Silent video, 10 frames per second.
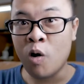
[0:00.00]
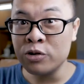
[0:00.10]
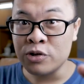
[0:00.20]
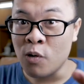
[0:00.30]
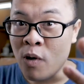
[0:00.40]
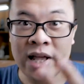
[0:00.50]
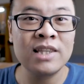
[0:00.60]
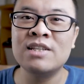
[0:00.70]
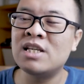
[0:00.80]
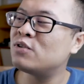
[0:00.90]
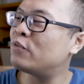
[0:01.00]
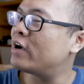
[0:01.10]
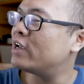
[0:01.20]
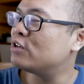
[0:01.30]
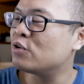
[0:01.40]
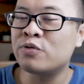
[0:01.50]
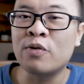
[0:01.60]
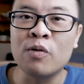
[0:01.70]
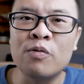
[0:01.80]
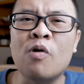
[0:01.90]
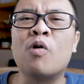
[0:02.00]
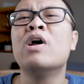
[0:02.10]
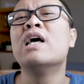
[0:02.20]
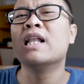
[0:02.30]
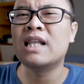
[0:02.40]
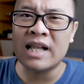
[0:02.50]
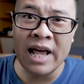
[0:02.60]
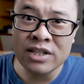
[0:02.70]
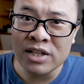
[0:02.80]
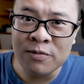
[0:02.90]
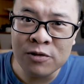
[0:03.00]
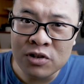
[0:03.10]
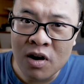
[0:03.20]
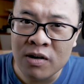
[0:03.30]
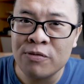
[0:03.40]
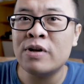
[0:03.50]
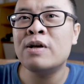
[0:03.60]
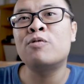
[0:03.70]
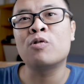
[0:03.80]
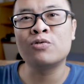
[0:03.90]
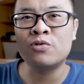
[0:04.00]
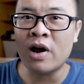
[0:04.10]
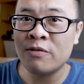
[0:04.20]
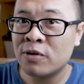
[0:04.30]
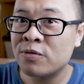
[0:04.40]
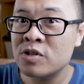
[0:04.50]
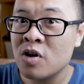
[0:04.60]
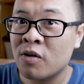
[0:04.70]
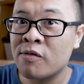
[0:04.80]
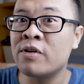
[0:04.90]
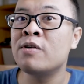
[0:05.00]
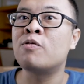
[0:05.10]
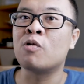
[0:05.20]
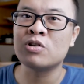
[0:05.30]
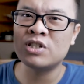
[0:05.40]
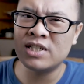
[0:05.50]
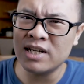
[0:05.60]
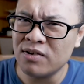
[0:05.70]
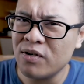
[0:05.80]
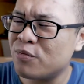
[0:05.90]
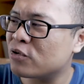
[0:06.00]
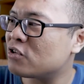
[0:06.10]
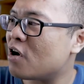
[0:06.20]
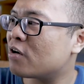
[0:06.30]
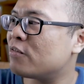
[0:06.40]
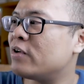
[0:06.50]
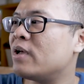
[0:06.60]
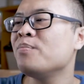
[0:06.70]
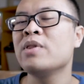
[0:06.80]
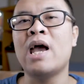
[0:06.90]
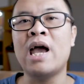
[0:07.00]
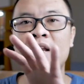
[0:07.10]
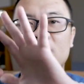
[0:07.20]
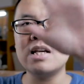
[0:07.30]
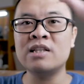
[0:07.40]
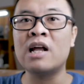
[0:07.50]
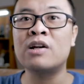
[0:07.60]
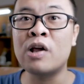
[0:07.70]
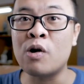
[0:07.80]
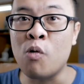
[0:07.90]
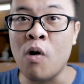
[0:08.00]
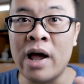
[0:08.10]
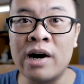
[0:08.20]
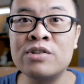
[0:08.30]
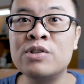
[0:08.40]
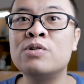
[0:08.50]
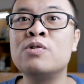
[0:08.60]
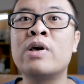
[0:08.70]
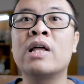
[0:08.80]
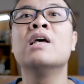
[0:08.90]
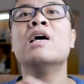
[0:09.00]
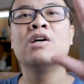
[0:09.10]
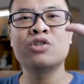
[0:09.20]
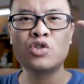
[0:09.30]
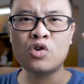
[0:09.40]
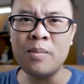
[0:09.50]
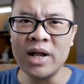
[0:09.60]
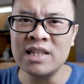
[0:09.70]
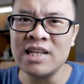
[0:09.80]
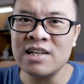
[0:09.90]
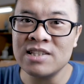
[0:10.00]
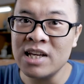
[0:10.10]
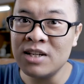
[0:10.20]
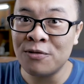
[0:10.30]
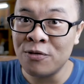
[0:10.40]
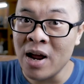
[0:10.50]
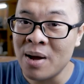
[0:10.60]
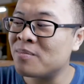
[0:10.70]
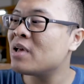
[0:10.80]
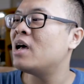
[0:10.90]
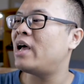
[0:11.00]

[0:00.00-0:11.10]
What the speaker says: ultra wide. This is very useful for landscape photography, for travel photography, for scenery photography, anything that requires you to get so many things in the frame,